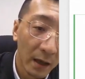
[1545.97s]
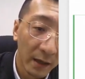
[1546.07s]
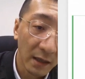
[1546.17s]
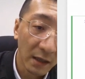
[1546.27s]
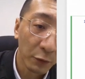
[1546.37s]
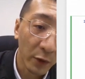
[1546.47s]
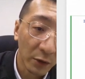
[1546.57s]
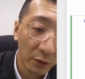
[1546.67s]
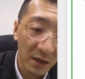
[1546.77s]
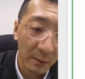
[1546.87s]
Then if we
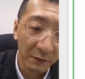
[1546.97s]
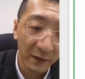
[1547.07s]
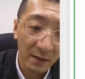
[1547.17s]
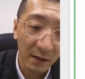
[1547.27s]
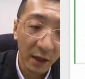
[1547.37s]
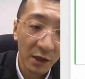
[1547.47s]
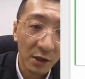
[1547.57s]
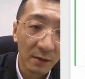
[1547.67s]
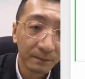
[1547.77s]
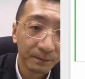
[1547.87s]
do some
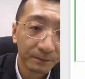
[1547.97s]
investigation